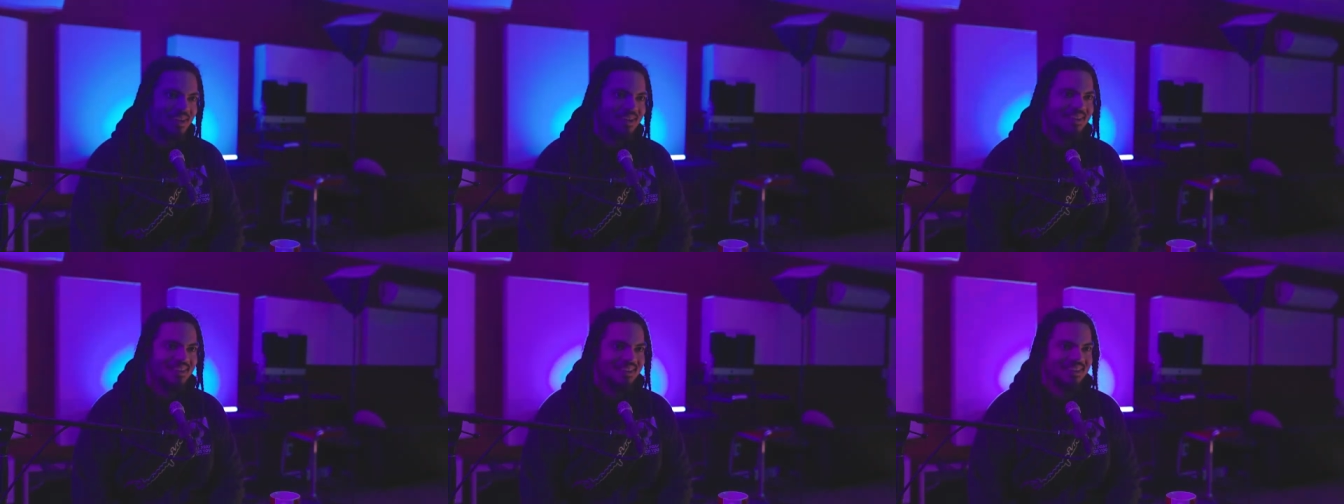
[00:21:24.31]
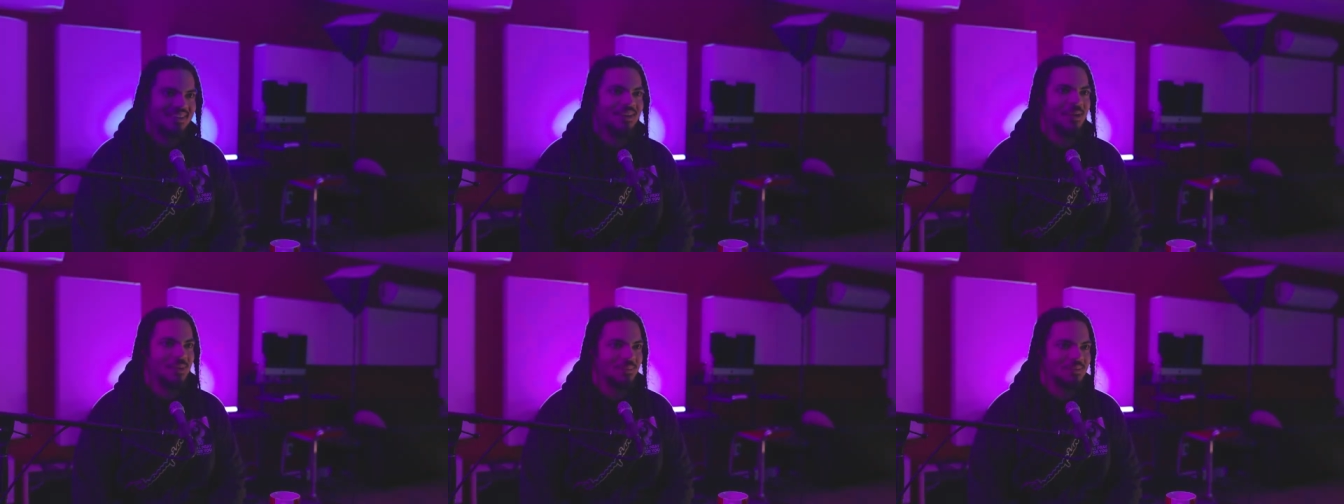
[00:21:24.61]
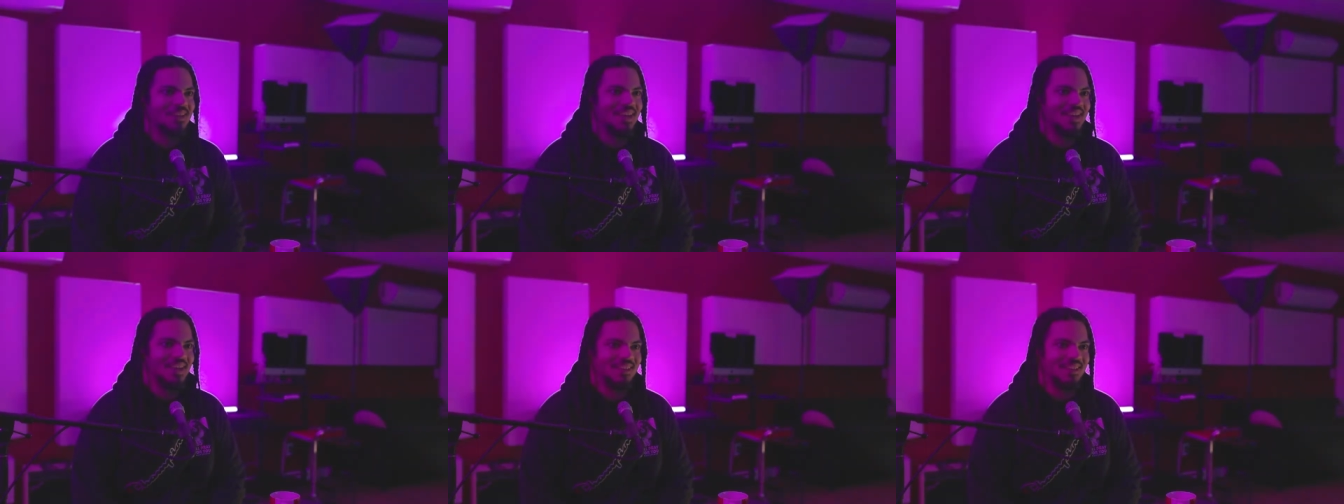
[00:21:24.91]
Oh, you know shit. Oh, what I'm
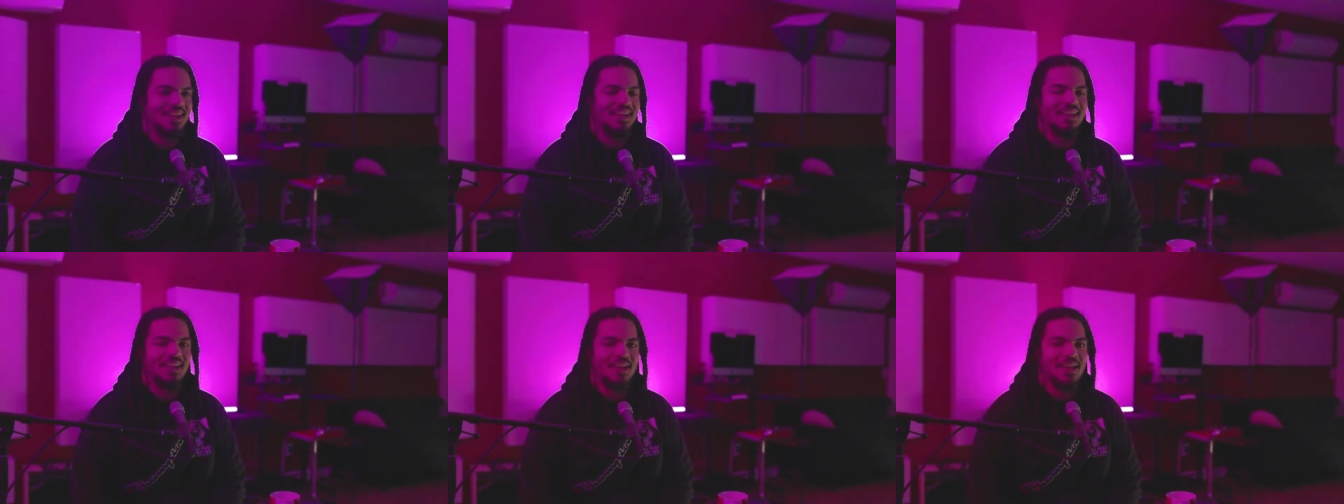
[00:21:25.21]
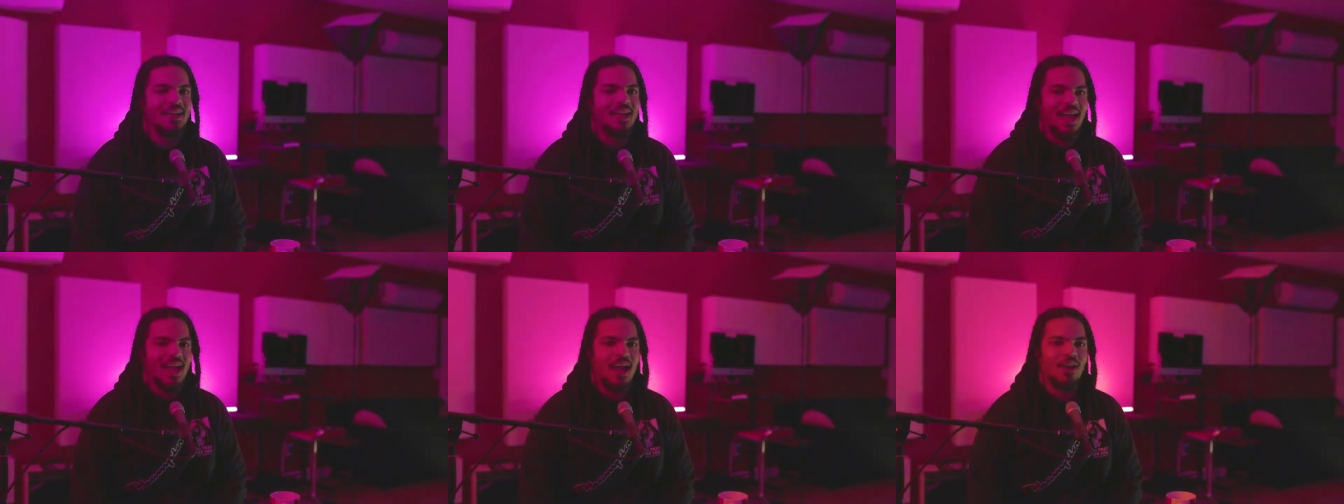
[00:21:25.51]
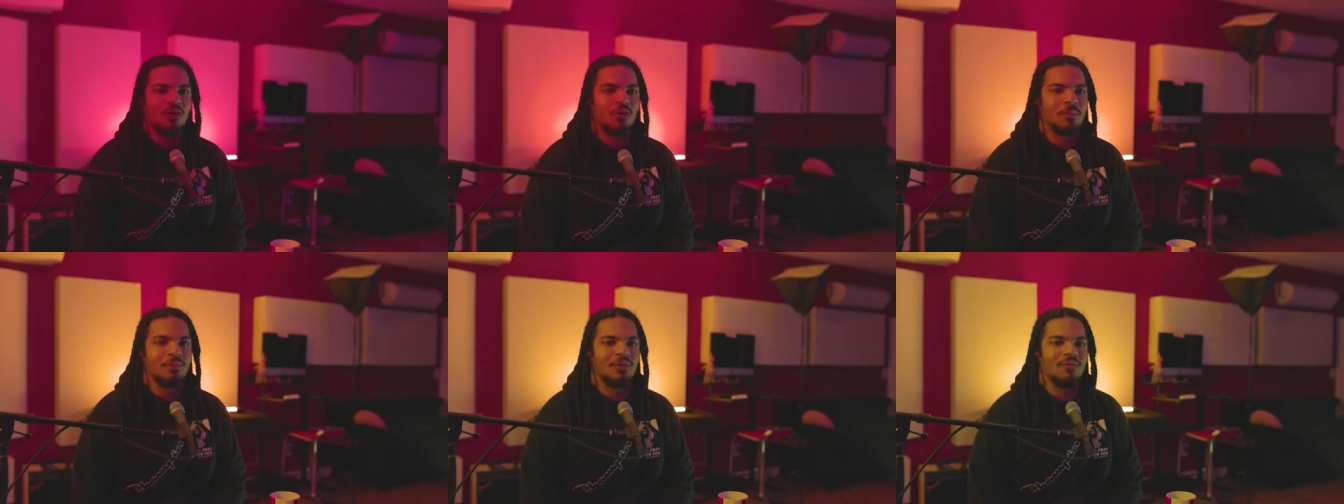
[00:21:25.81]
saying? Like okay. I
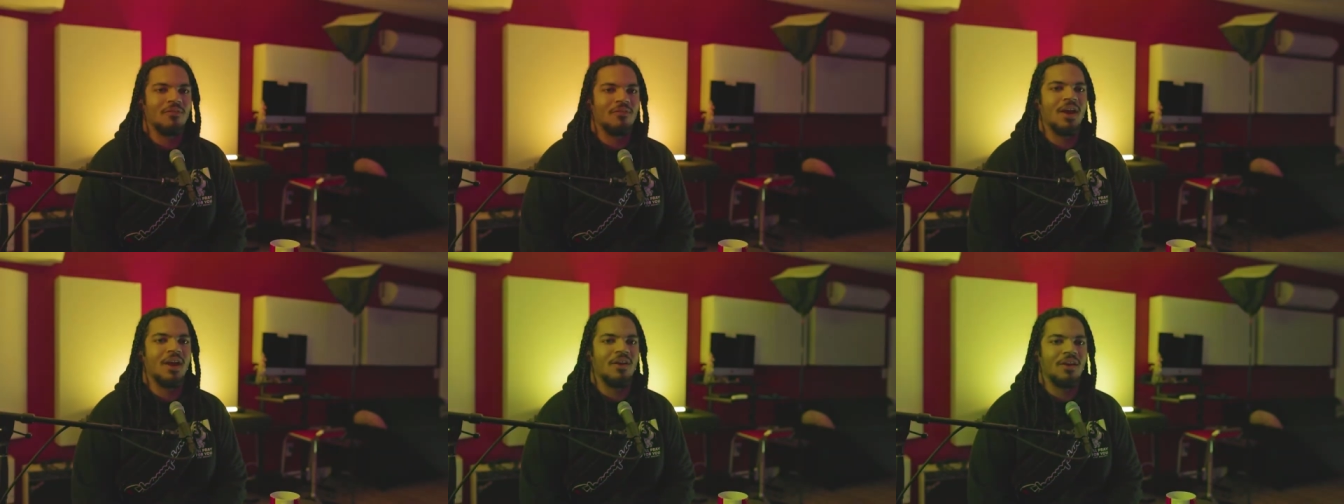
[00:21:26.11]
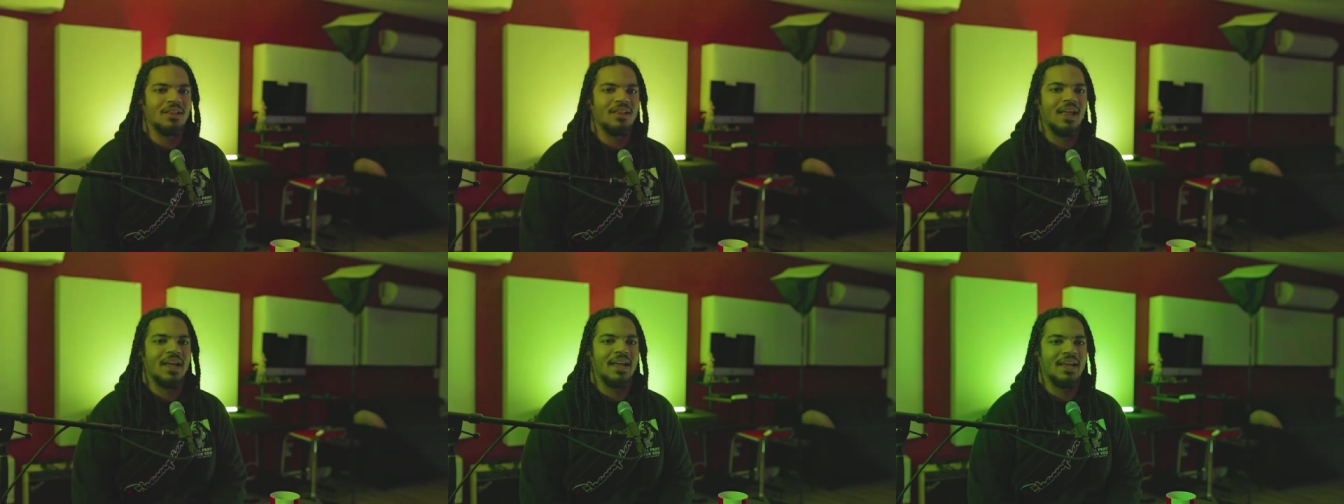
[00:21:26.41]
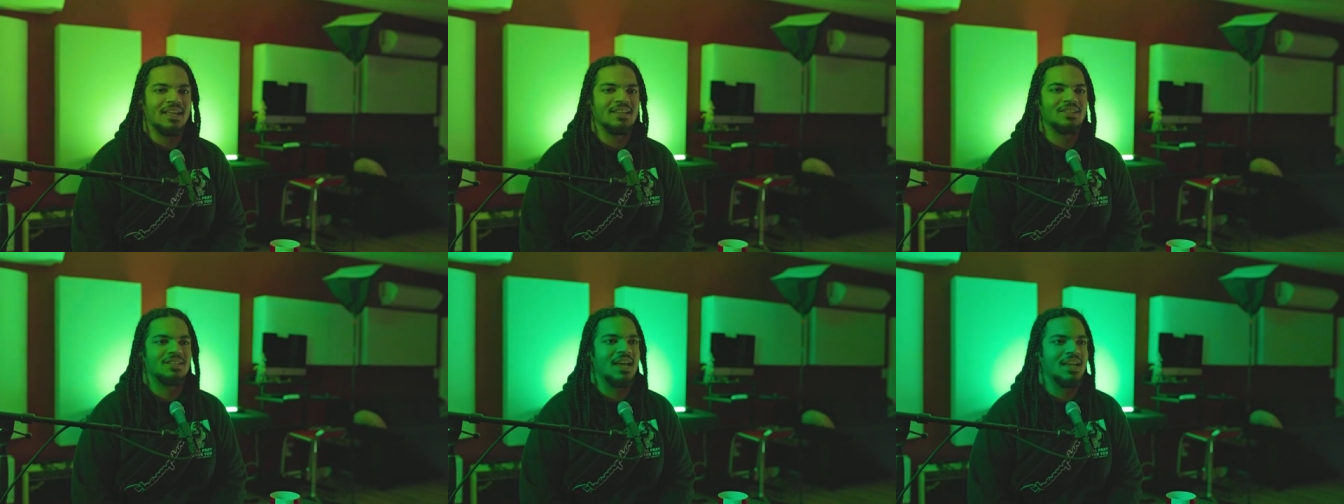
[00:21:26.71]
grew up in a very like
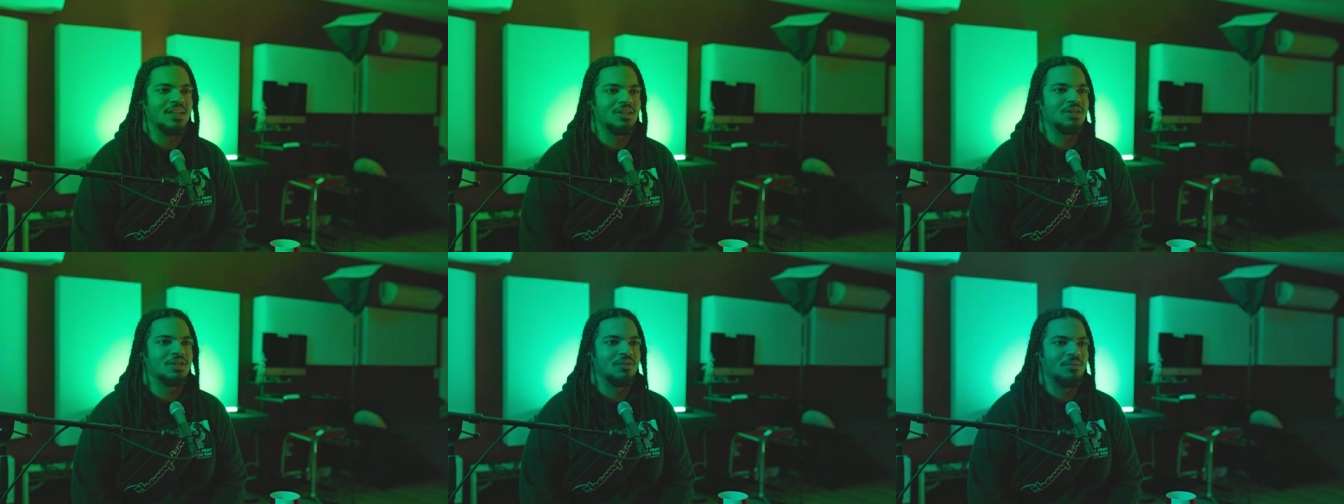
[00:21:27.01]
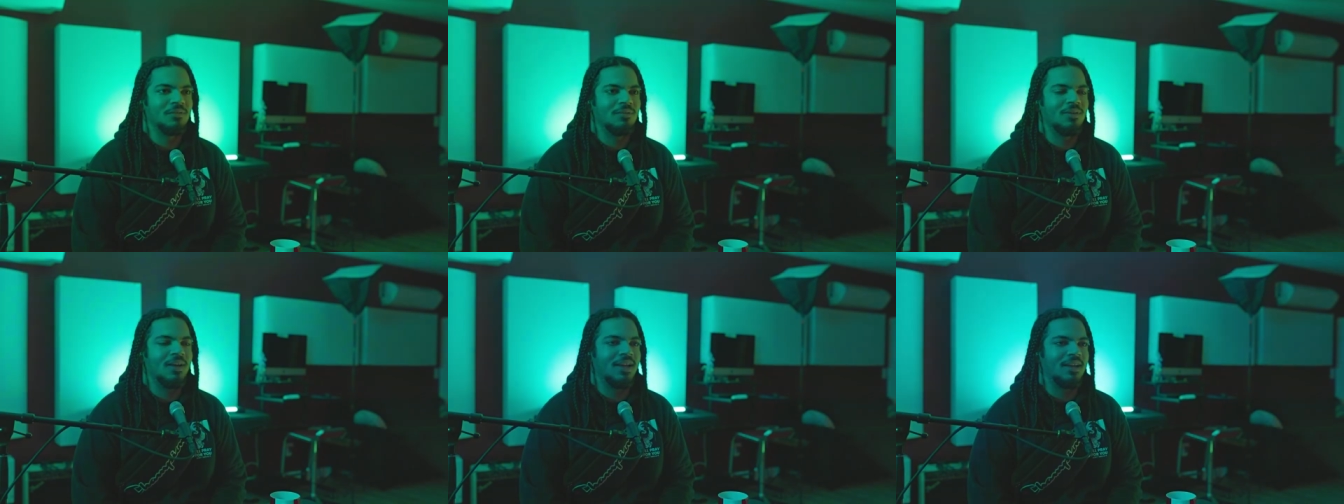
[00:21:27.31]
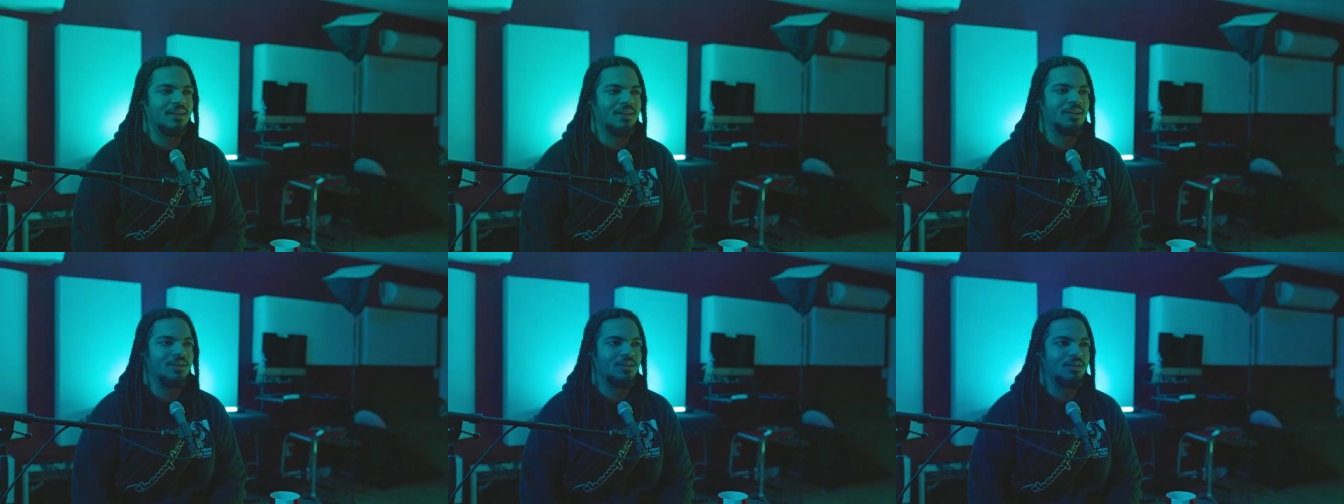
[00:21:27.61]
intensive
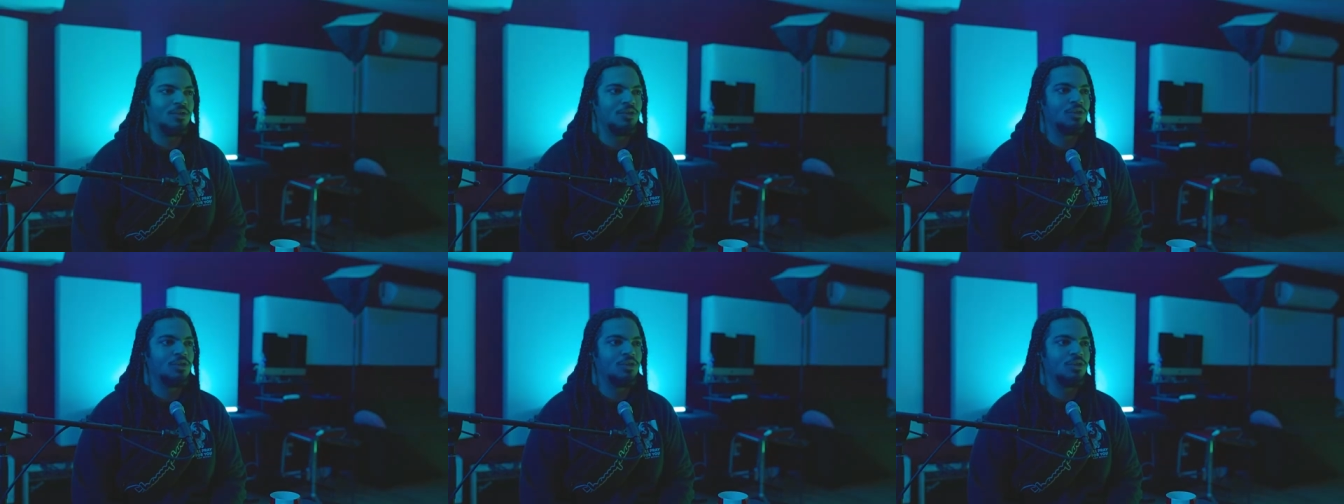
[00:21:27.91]
like